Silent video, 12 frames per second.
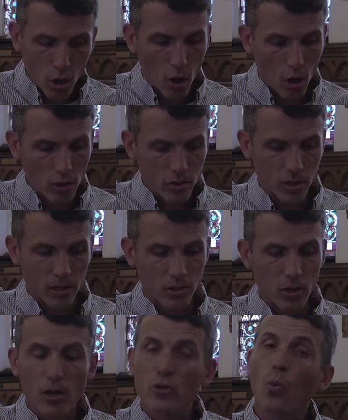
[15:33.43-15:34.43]
calls
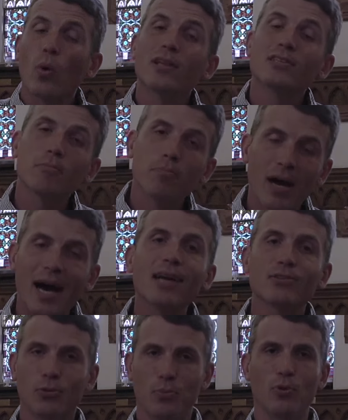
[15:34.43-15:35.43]
us to what is
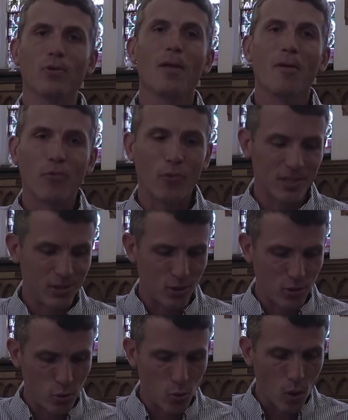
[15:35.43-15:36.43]
impossible for us to
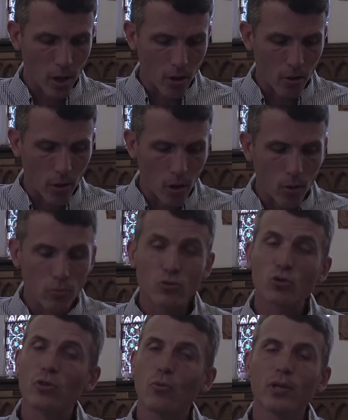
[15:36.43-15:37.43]
do on our own
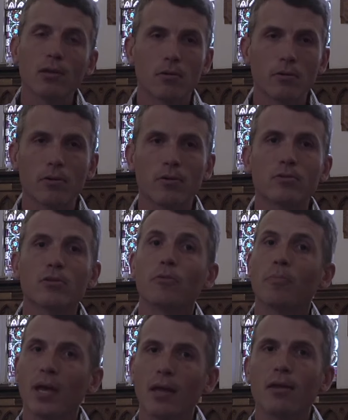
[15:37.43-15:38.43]
so that we learn to
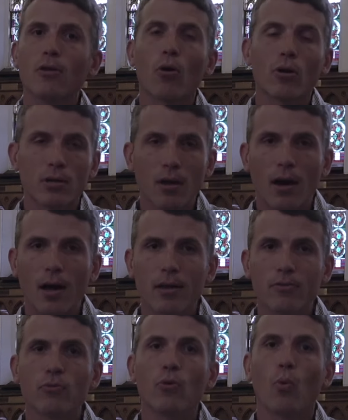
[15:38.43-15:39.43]
depend on
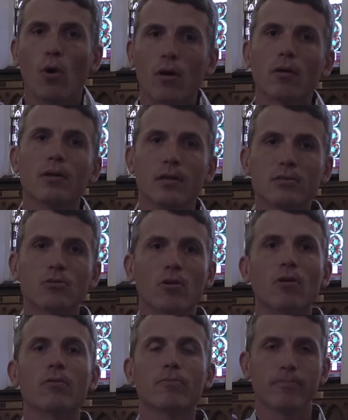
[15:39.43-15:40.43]
God through the walk in his
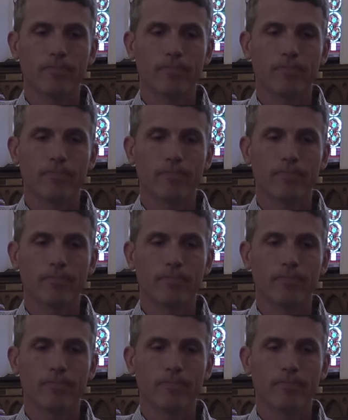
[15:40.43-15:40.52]
call.